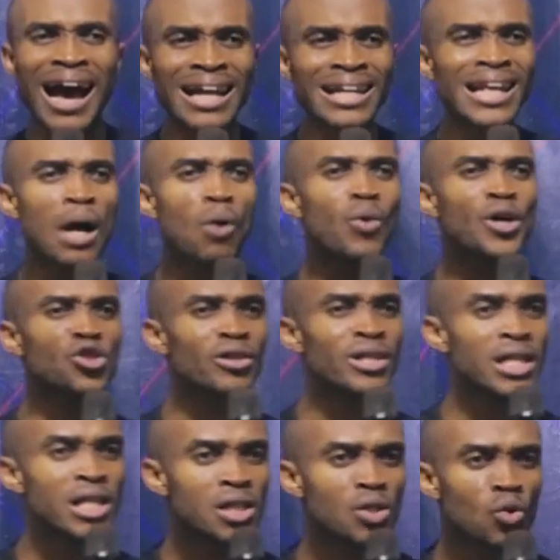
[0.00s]
And their
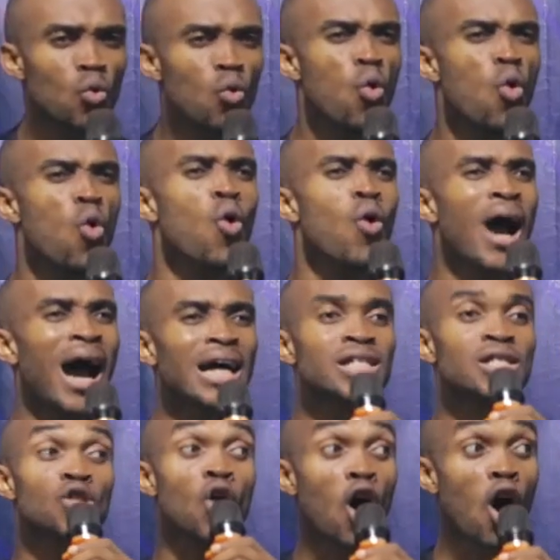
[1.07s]
question is, Who
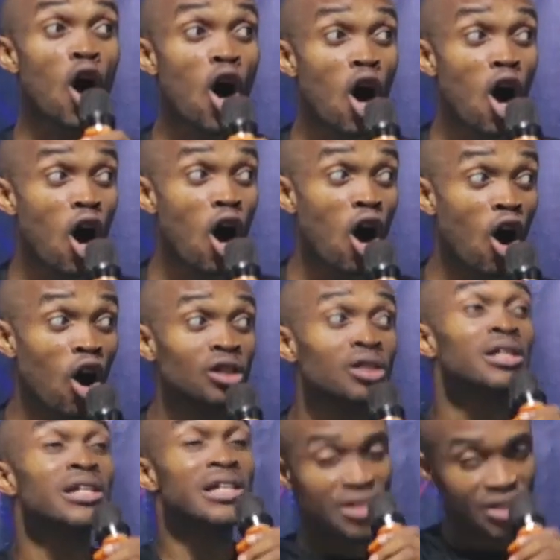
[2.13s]
has
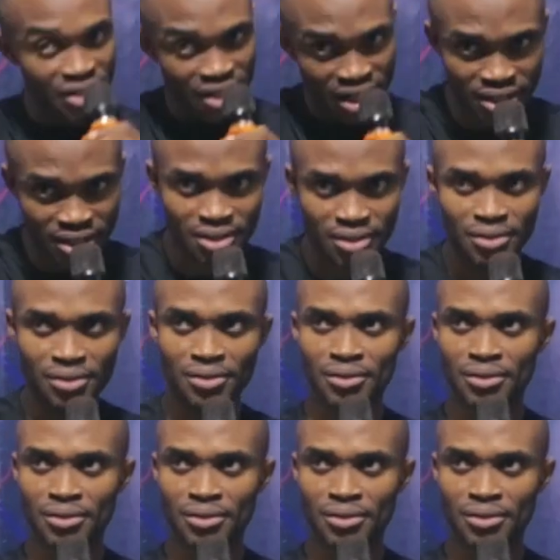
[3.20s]
done this?